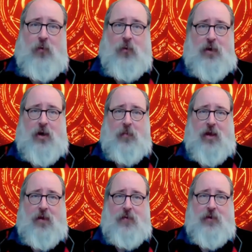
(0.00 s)
would dare
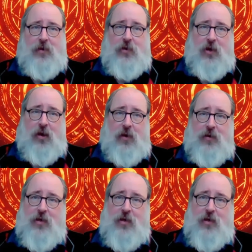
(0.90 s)
behave in this childish,